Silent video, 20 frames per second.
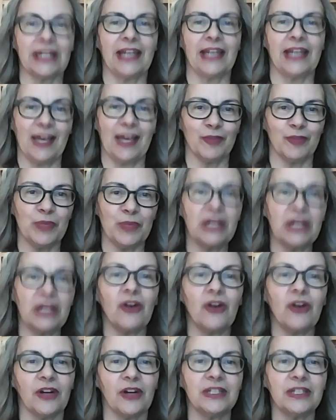I have a big
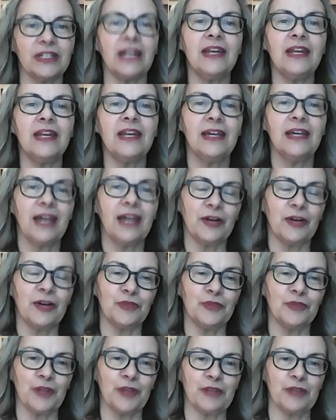garden out in
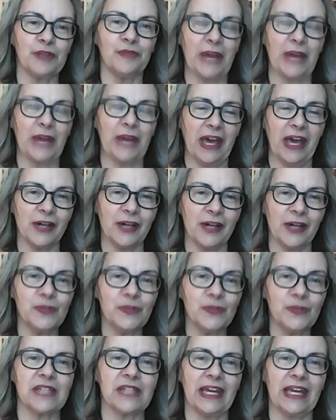front of my
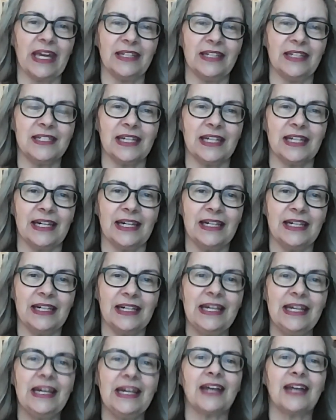house, and I
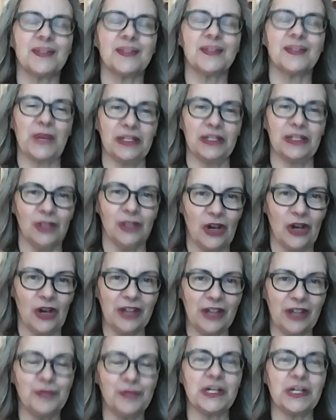spend a
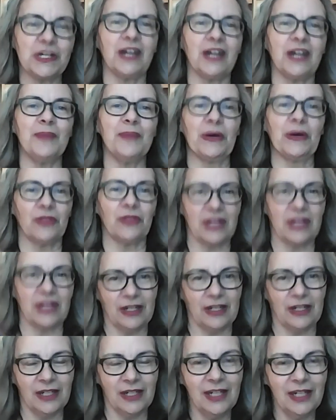lot of time out
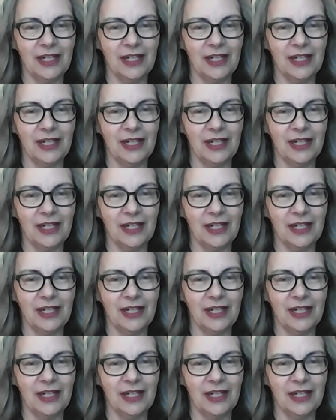there